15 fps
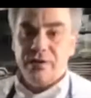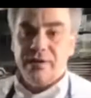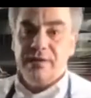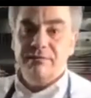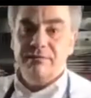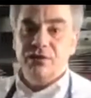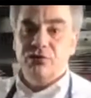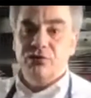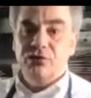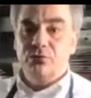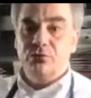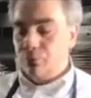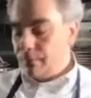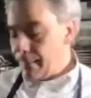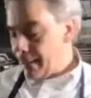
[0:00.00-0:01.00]
even
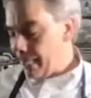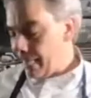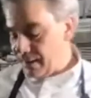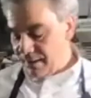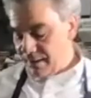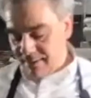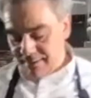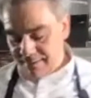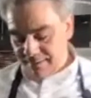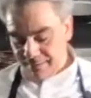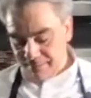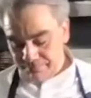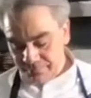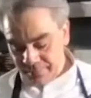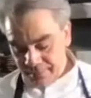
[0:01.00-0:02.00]
do
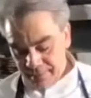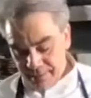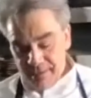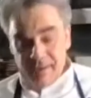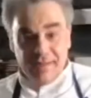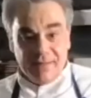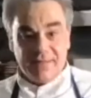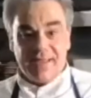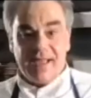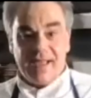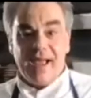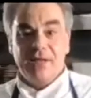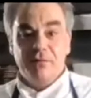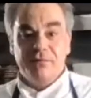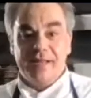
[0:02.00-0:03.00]
the
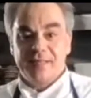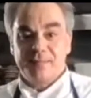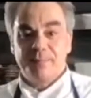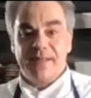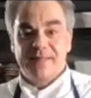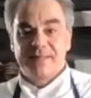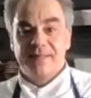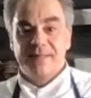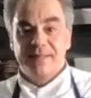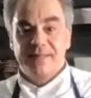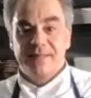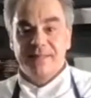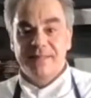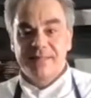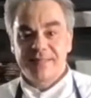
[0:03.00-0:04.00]
kind of like Spätzle
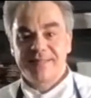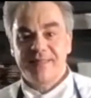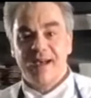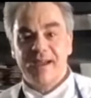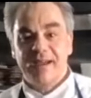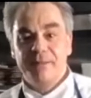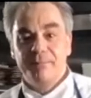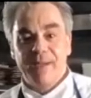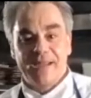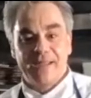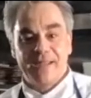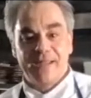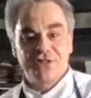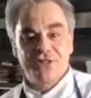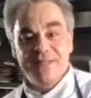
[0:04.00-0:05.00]
style mac
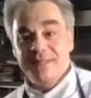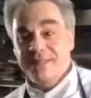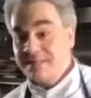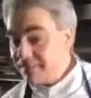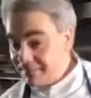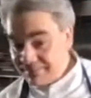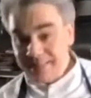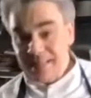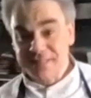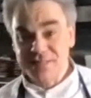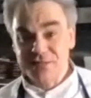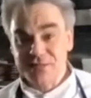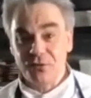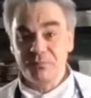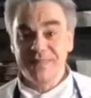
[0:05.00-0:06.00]
and cheese. That's
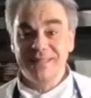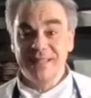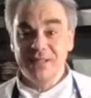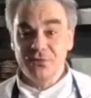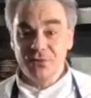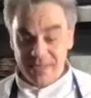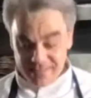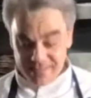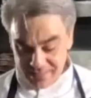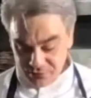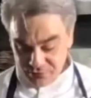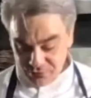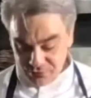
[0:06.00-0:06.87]
something that you guys can do.